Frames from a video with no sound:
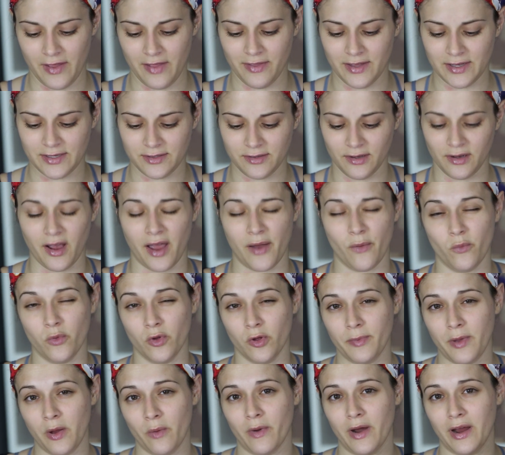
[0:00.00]
In this look, I
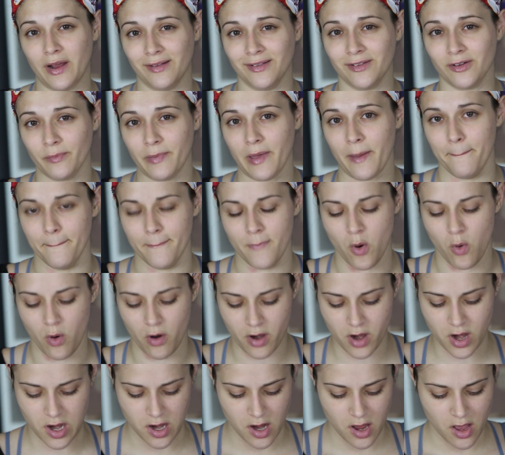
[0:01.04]
will be wearing a little bit
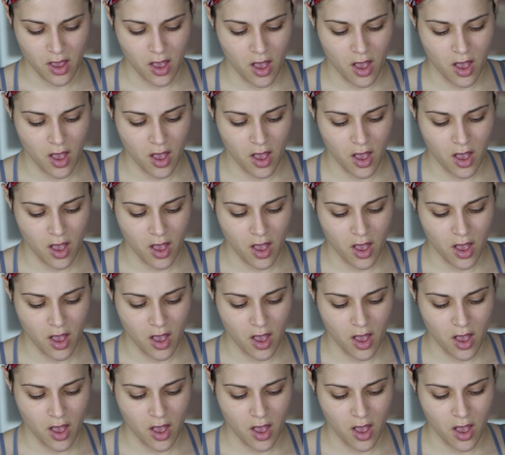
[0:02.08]
more.